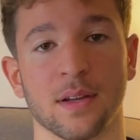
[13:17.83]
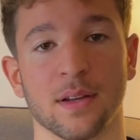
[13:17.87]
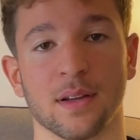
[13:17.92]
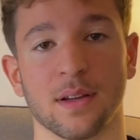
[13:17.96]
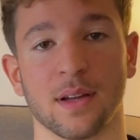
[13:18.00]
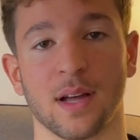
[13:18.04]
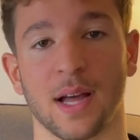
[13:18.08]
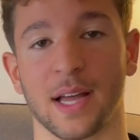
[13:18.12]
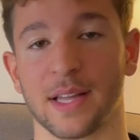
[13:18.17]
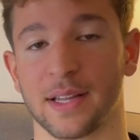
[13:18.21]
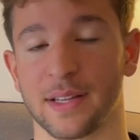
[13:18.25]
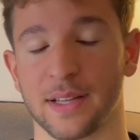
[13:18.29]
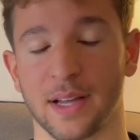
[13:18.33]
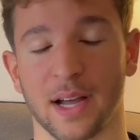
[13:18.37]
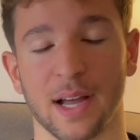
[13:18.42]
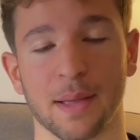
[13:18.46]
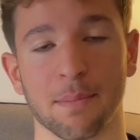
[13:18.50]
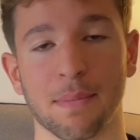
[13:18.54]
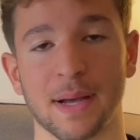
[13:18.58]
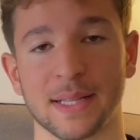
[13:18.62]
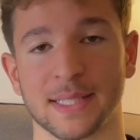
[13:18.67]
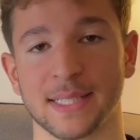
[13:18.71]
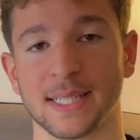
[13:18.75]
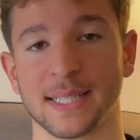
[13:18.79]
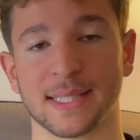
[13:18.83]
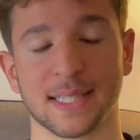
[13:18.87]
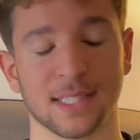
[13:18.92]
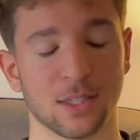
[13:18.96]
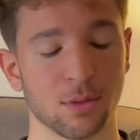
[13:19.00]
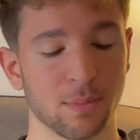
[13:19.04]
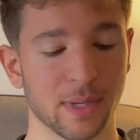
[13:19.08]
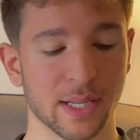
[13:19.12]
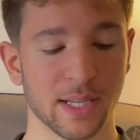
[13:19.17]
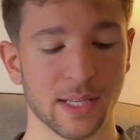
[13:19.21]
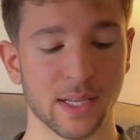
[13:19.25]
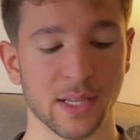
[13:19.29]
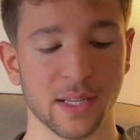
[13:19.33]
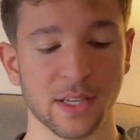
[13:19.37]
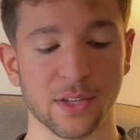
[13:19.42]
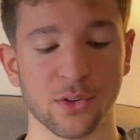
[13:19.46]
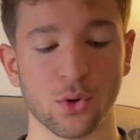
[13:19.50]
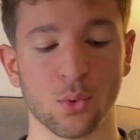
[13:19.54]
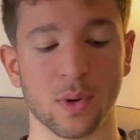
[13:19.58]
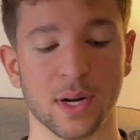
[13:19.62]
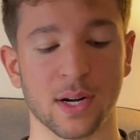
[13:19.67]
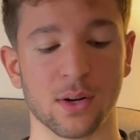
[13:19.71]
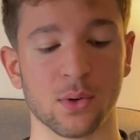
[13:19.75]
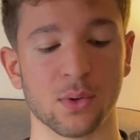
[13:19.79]
I bet that at the beginning you
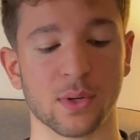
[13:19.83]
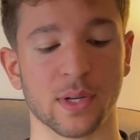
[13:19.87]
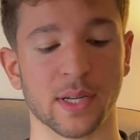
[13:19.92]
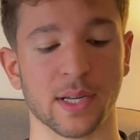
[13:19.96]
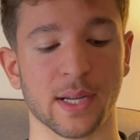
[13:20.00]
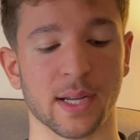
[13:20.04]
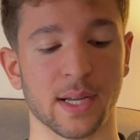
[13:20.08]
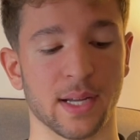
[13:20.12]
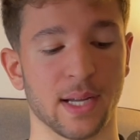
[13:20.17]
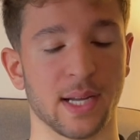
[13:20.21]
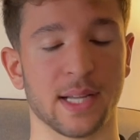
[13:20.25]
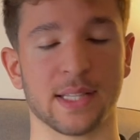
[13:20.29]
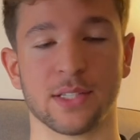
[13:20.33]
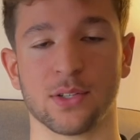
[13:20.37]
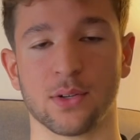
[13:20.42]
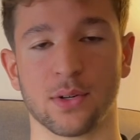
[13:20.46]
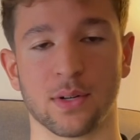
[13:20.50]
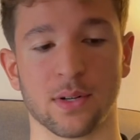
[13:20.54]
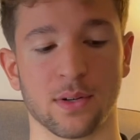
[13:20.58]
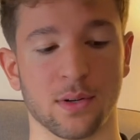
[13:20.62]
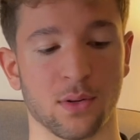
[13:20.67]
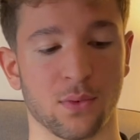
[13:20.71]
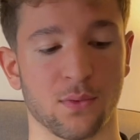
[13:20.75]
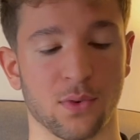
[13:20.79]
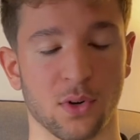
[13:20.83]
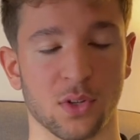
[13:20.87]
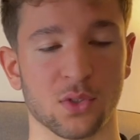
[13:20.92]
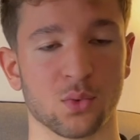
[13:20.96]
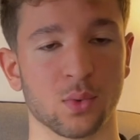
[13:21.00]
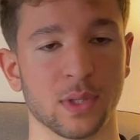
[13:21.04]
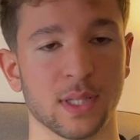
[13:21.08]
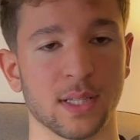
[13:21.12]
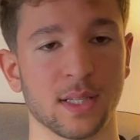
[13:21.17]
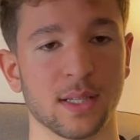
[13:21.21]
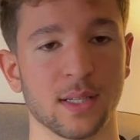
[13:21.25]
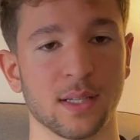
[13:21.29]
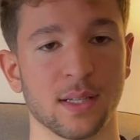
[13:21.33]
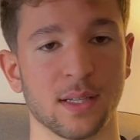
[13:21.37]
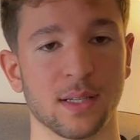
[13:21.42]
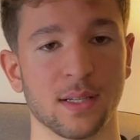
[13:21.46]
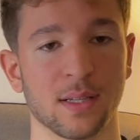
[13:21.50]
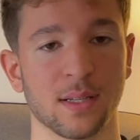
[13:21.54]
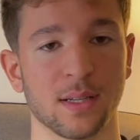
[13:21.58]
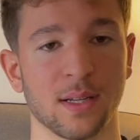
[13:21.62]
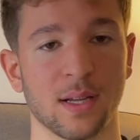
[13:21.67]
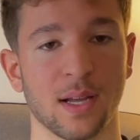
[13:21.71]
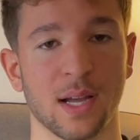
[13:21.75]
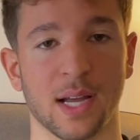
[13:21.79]
were looking at your front wheel
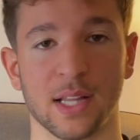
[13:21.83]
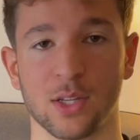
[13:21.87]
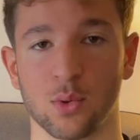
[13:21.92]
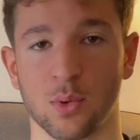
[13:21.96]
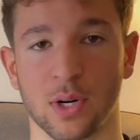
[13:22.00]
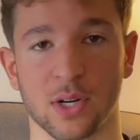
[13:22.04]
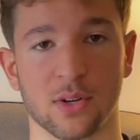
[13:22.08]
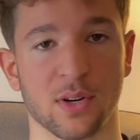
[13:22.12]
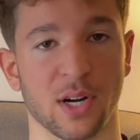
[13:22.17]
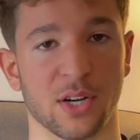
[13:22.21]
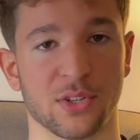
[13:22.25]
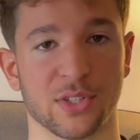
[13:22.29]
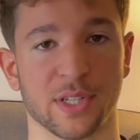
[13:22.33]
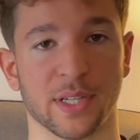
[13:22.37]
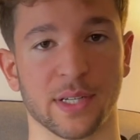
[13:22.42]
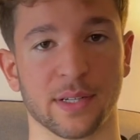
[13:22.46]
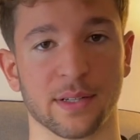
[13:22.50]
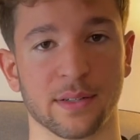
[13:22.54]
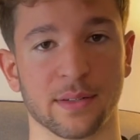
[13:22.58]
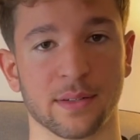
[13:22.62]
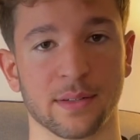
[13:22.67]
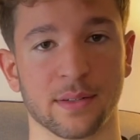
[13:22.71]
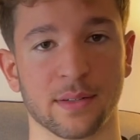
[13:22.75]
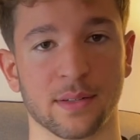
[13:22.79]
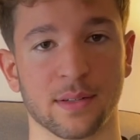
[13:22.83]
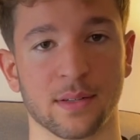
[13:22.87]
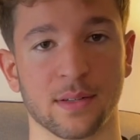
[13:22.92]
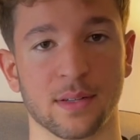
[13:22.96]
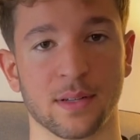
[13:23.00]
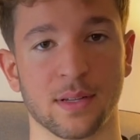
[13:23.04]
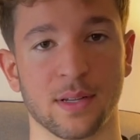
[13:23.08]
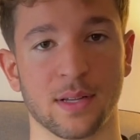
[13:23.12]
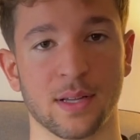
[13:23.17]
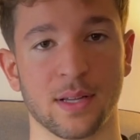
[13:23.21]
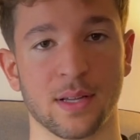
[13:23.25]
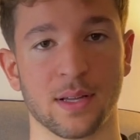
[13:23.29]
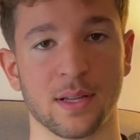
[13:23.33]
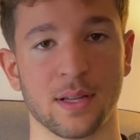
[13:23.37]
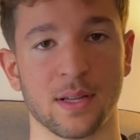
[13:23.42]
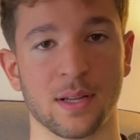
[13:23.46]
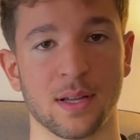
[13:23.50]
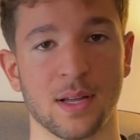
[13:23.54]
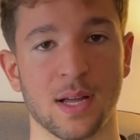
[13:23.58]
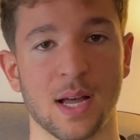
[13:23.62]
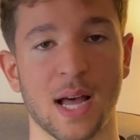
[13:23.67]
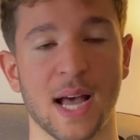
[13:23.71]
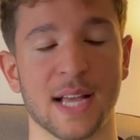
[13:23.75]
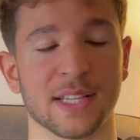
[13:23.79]
and you were crashing.
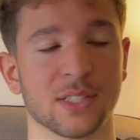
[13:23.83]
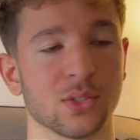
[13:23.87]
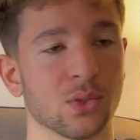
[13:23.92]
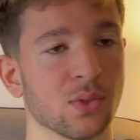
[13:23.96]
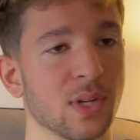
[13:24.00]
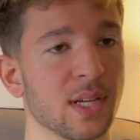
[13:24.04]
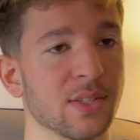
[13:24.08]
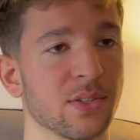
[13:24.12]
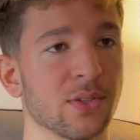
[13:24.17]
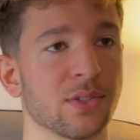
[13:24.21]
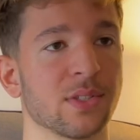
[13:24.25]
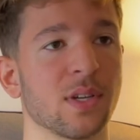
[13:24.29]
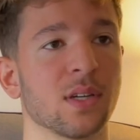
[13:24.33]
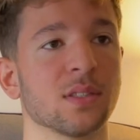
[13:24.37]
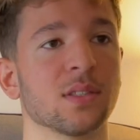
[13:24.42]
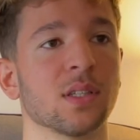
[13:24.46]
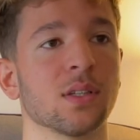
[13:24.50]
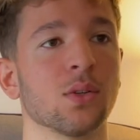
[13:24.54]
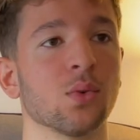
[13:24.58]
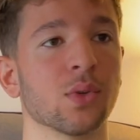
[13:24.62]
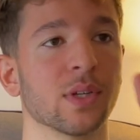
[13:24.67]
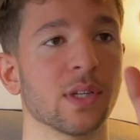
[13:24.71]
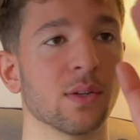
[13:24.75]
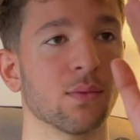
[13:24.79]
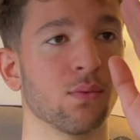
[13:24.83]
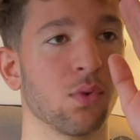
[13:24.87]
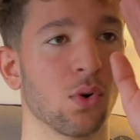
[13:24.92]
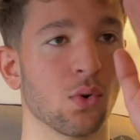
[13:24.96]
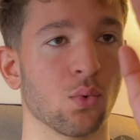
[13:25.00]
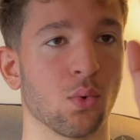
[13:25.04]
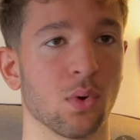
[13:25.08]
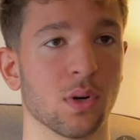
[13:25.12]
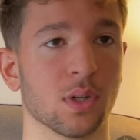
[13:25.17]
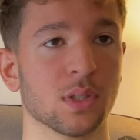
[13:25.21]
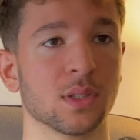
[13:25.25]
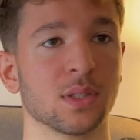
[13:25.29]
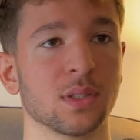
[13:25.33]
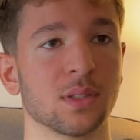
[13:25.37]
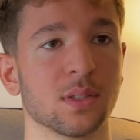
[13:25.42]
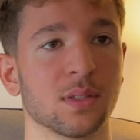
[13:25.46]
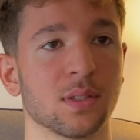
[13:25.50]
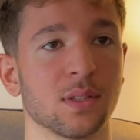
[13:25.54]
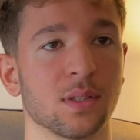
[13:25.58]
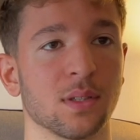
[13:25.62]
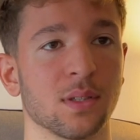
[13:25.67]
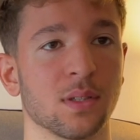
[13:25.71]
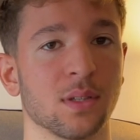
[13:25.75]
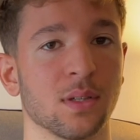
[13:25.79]
As soon as you started looking forward,
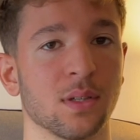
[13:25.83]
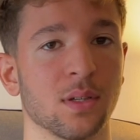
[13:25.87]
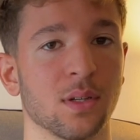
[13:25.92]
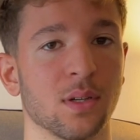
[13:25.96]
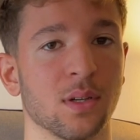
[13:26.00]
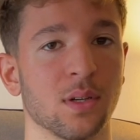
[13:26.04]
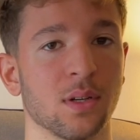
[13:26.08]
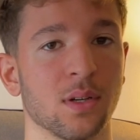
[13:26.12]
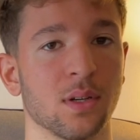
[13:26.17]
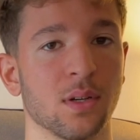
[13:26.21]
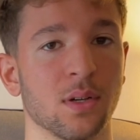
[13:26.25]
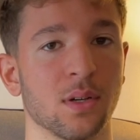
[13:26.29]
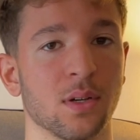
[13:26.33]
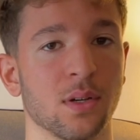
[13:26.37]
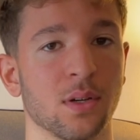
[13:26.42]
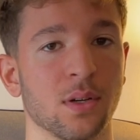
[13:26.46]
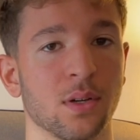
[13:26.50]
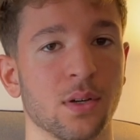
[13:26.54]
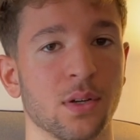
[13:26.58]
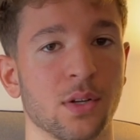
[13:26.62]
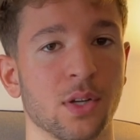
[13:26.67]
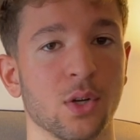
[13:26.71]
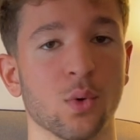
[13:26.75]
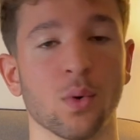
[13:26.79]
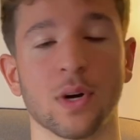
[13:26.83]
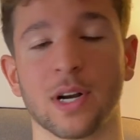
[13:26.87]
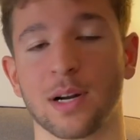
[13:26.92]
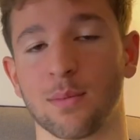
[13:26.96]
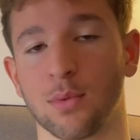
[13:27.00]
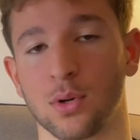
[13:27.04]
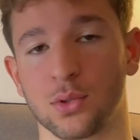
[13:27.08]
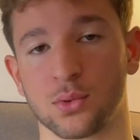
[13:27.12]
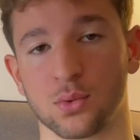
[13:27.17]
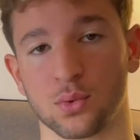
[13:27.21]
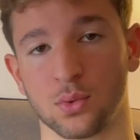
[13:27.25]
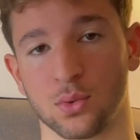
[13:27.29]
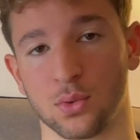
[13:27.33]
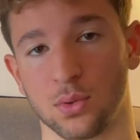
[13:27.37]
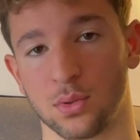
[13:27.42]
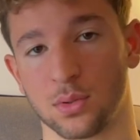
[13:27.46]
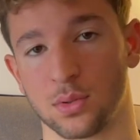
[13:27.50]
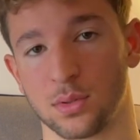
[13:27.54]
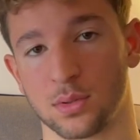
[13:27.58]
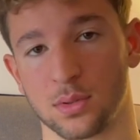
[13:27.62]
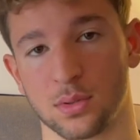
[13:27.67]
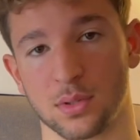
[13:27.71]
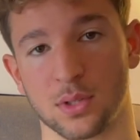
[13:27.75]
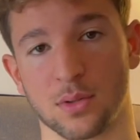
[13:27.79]
you were able to
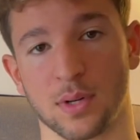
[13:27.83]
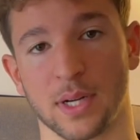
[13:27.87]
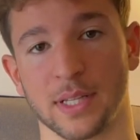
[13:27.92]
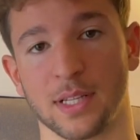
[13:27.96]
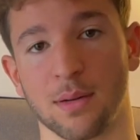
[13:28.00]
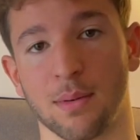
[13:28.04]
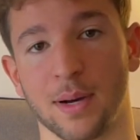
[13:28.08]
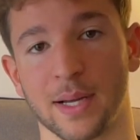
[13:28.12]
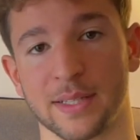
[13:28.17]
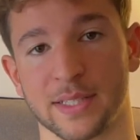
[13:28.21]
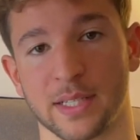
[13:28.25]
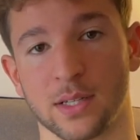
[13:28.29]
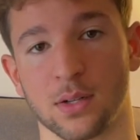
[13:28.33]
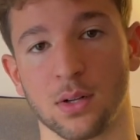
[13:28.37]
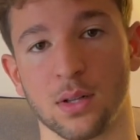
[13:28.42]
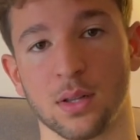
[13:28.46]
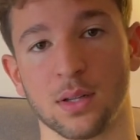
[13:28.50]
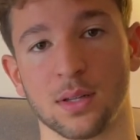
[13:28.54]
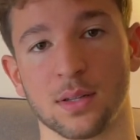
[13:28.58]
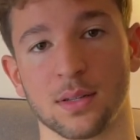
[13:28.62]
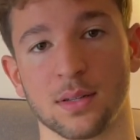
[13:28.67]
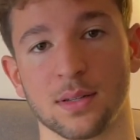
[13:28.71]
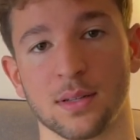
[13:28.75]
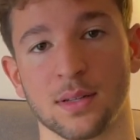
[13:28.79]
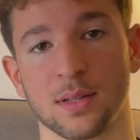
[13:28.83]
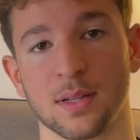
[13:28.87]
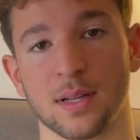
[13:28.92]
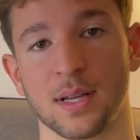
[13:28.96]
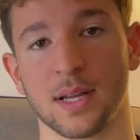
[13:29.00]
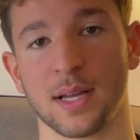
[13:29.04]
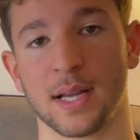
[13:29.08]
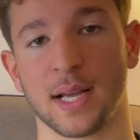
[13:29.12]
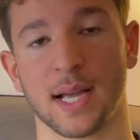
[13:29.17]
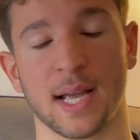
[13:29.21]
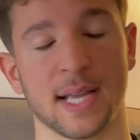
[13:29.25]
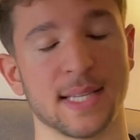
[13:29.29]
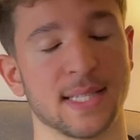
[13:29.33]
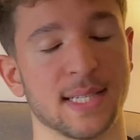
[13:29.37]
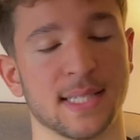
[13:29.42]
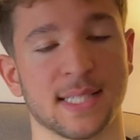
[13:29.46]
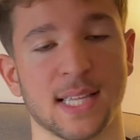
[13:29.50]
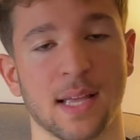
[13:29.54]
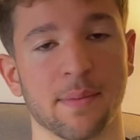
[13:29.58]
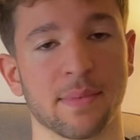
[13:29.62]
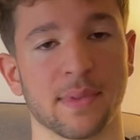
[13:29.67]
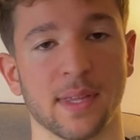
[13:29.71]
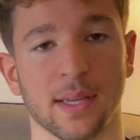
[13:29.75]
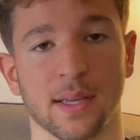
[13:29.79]
ride a bicycle. And it's the
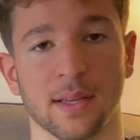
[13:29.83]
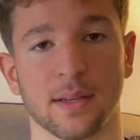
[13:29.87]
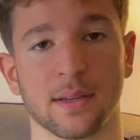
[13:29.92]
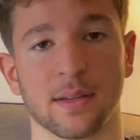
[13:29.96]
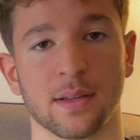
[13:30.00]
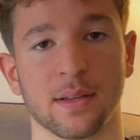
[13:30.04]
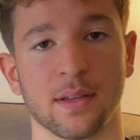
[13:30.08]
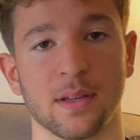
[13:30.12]
same thing.